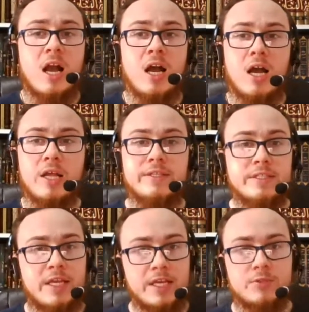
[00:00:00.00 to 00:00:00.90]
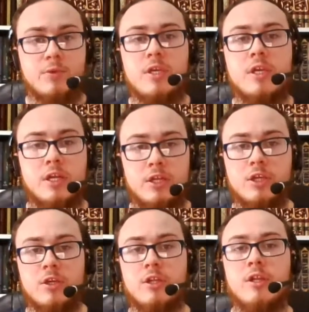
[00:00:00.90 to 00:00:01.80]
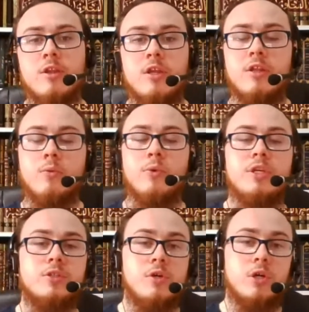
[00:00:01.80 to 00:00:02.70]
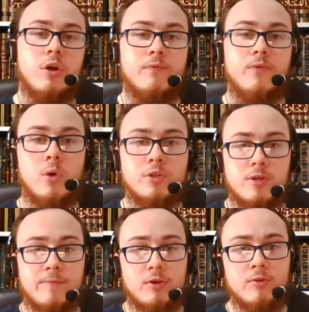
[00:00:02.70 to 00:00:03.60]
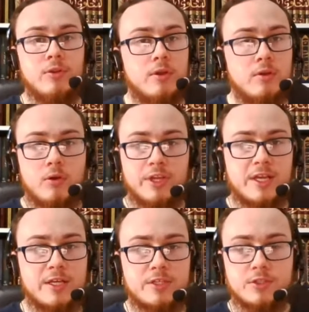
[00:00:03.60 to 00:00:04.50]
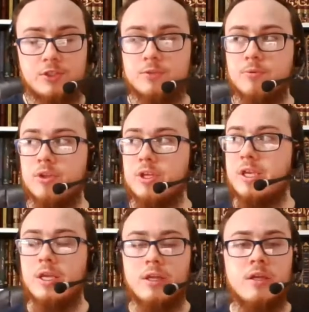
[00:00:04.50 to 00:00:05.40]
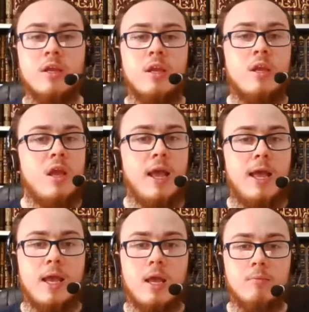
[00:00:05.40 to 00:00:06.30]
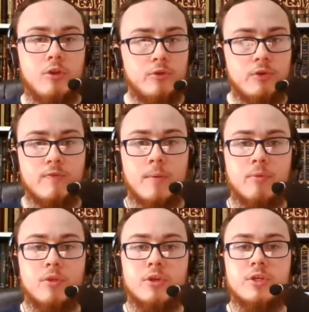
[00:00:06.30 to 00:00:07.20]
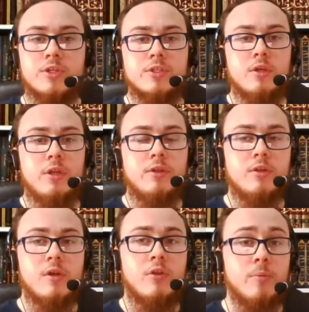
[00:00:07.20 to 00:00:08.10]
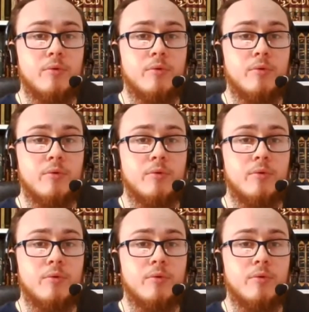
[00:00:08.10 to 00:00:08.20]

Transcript: And next week, and in the weeks going on forwards, we're going to have other guests, such as Brother Kin, other revert brothers, and other